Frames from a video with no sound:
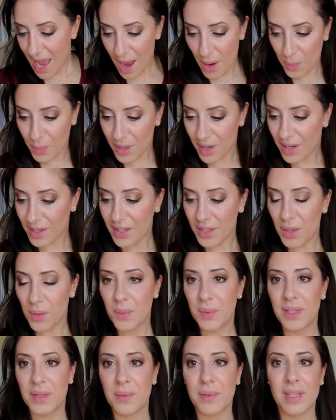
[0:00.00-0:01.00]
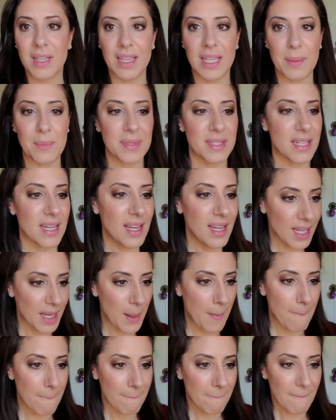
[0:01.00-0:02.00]
We are gonna go in with a
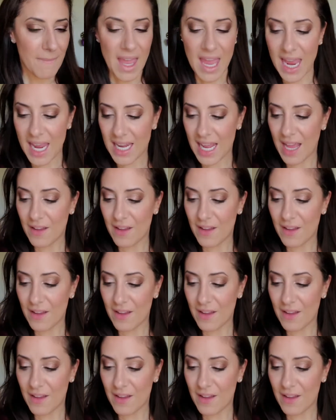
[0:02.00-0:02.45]
lipstick. And